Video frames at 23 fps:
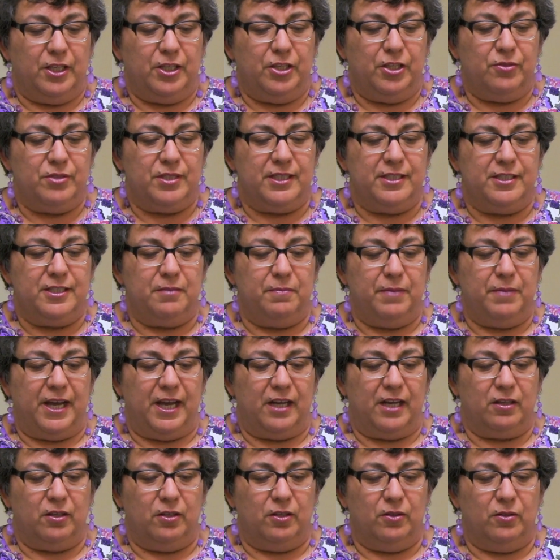Using
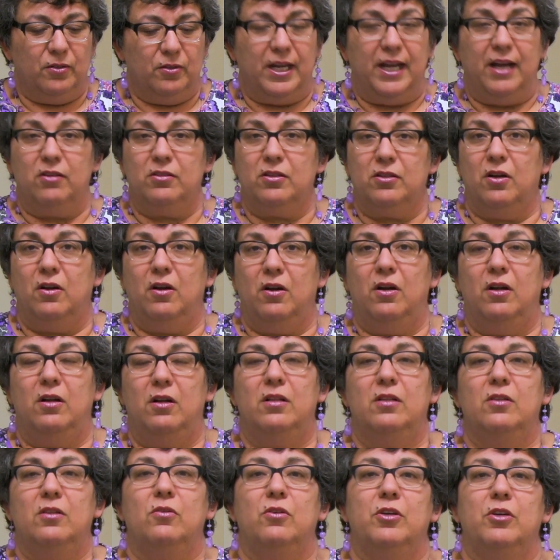tobacco,
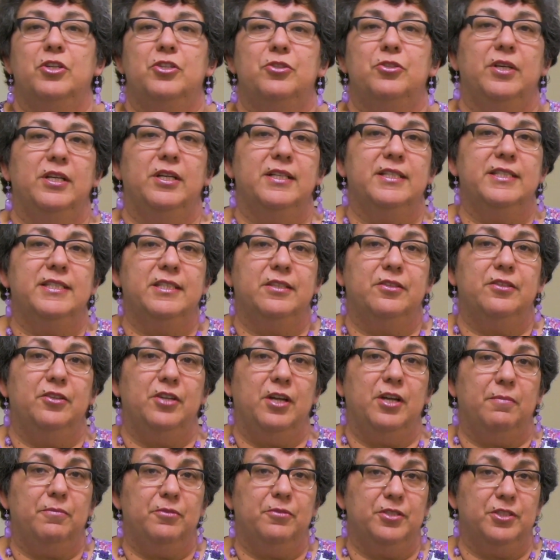alcohol, or drugs that are
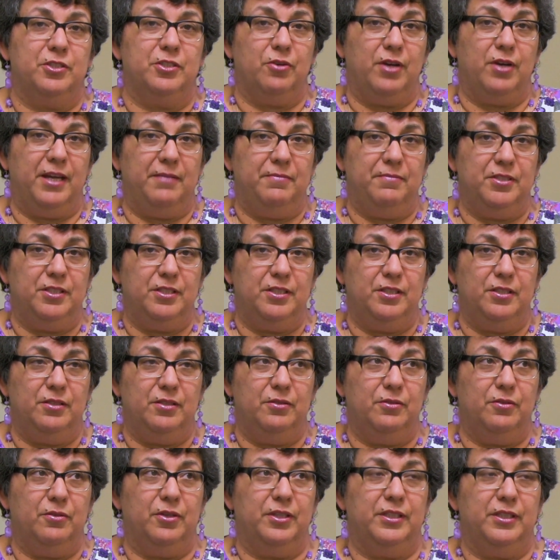not prescribed to
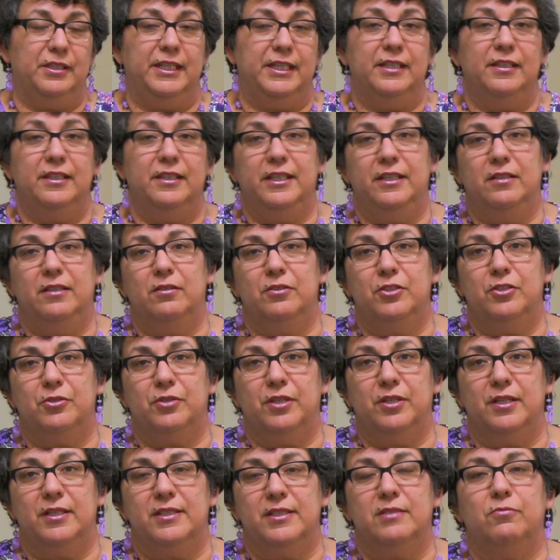you, or illegal
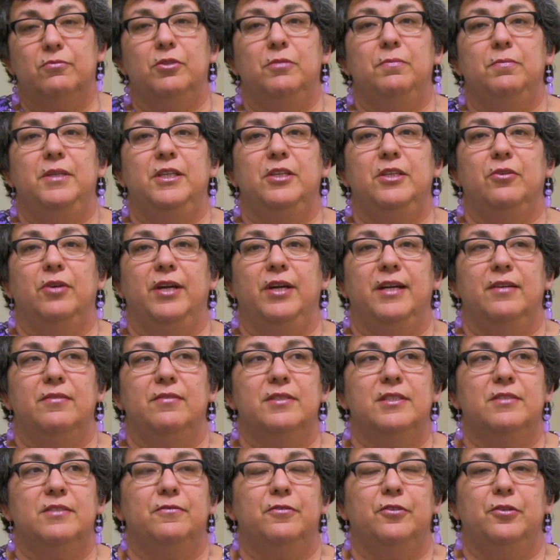drugs, would be
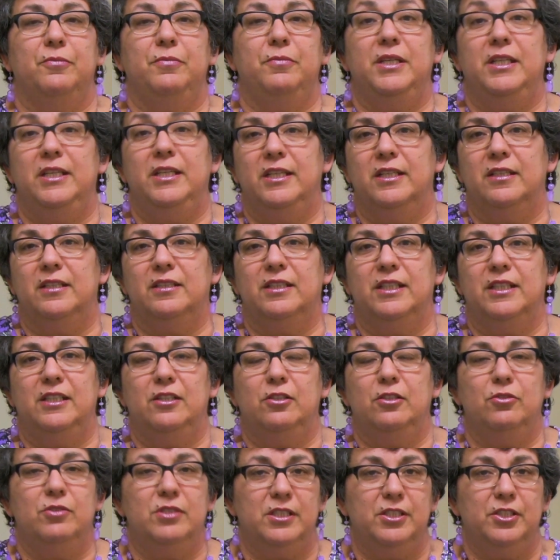grounds for immediately
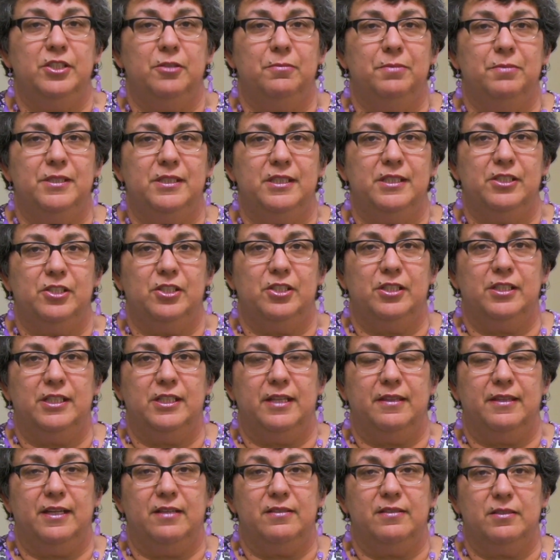losing your position
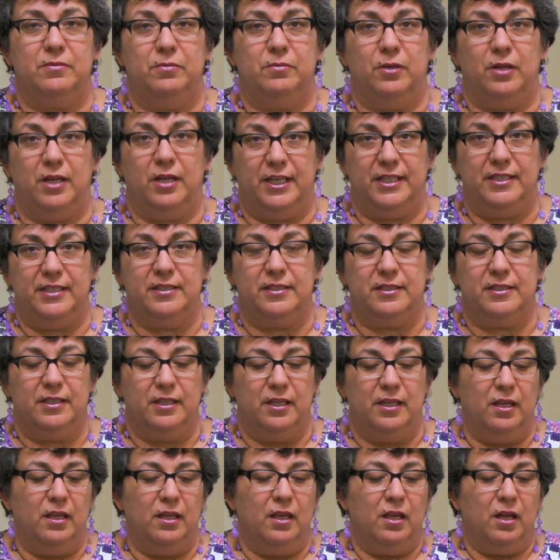at Thousand Pines.
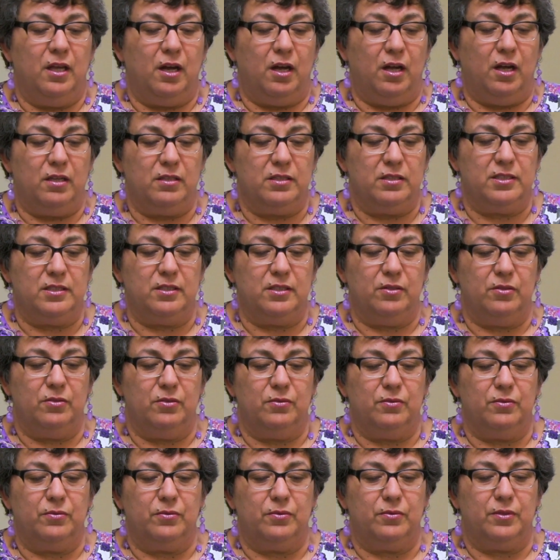
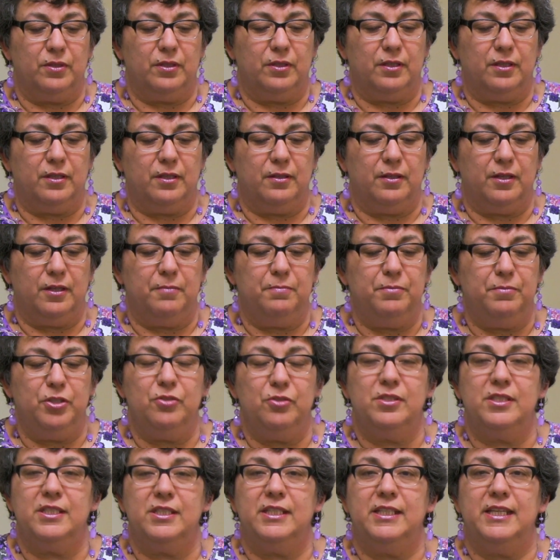Also,
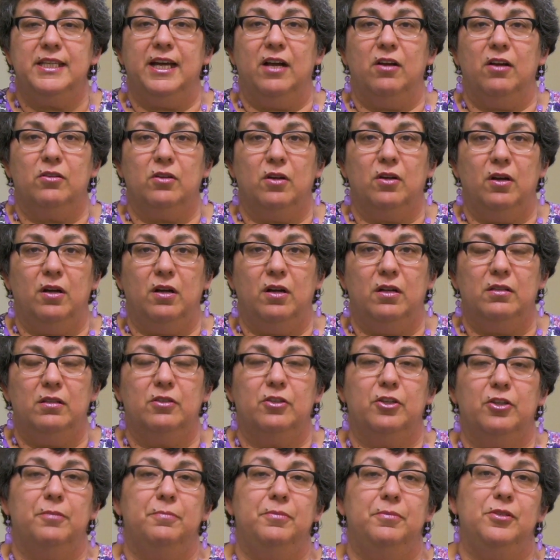abusing alcohol
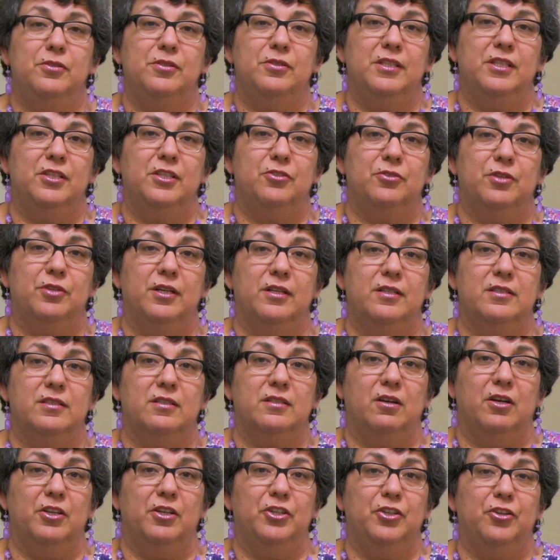or abusing drugs
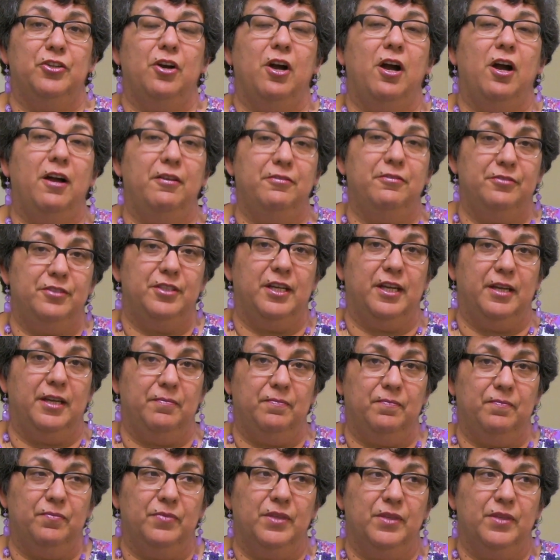on your off time.